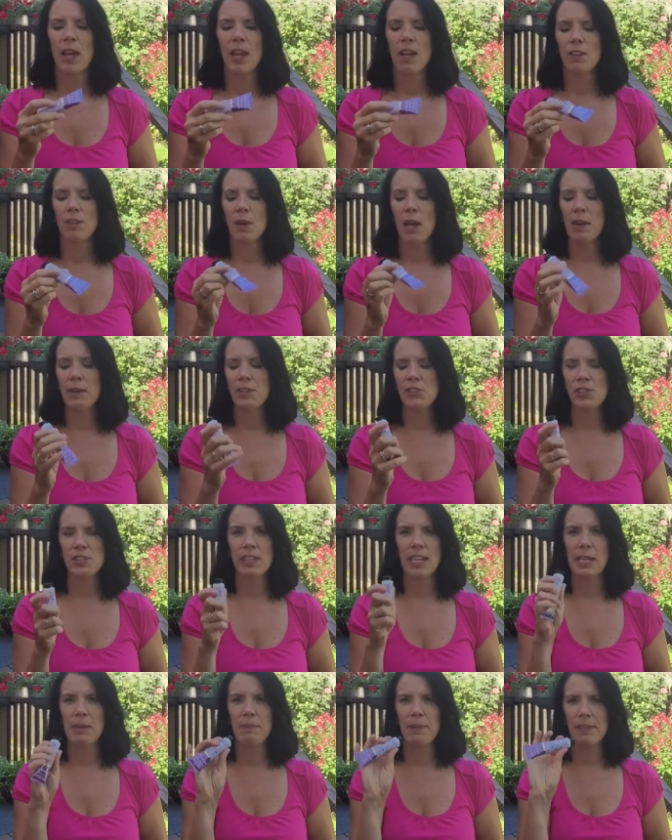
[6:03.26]
So I always
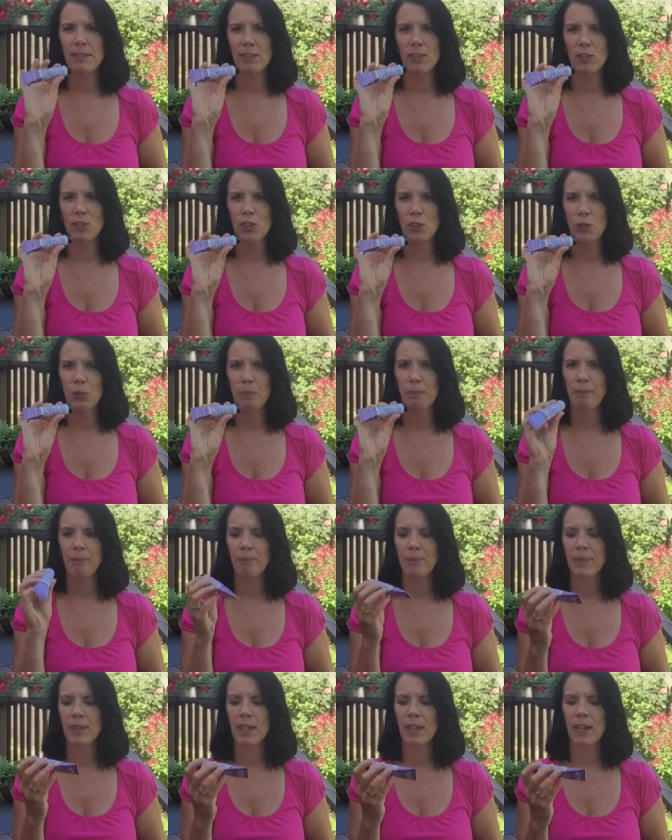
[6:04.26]
just keep this little tube
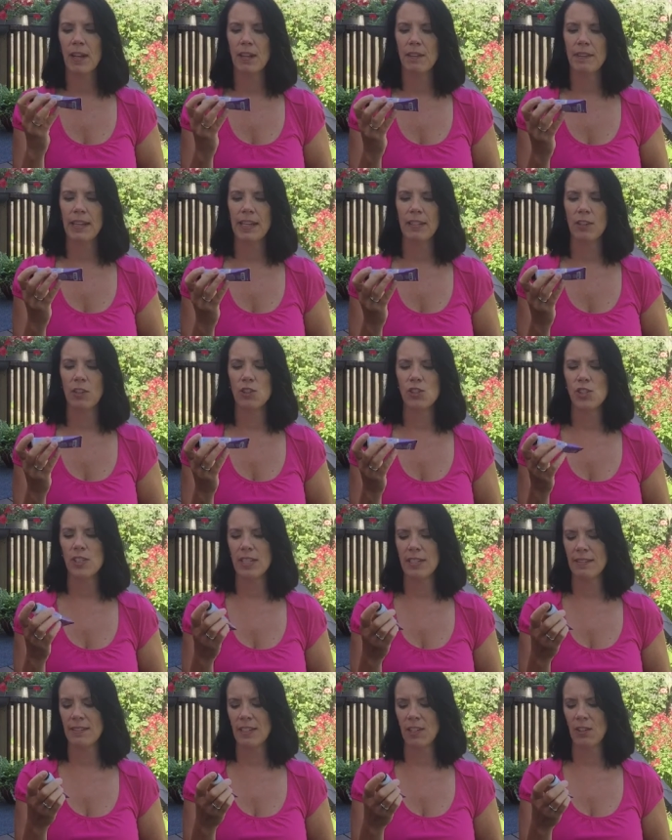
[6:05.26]
of hand lotion.
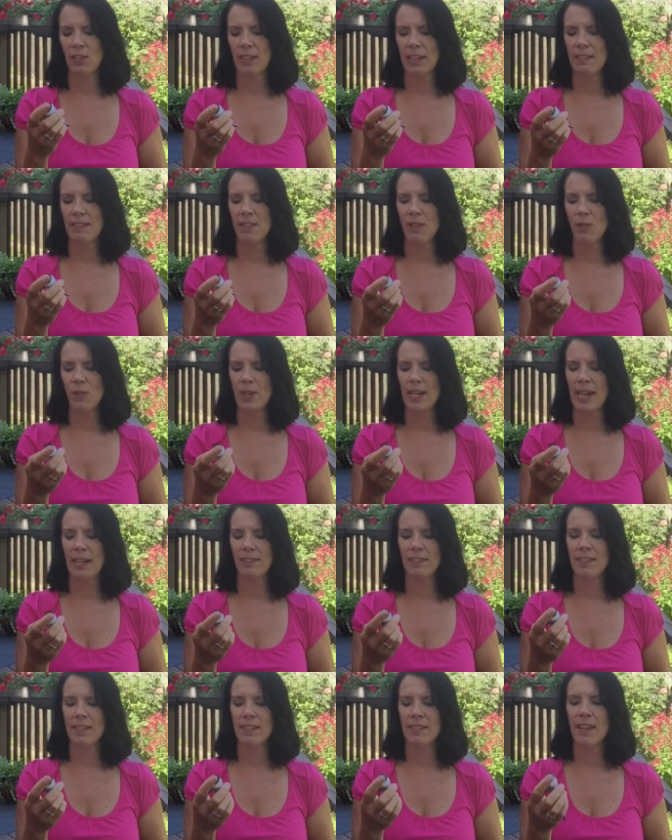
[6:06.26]
It's less than 3
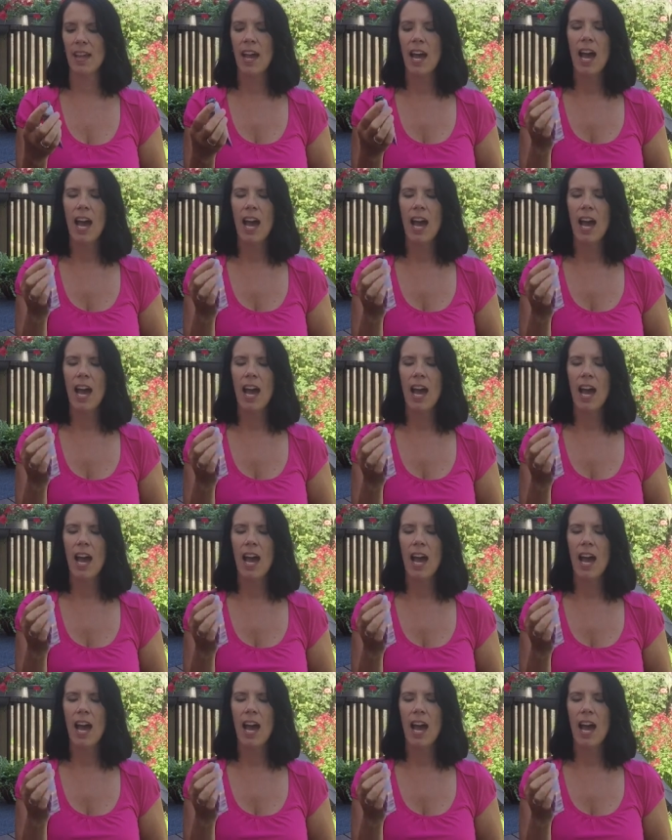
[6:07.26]
ounces.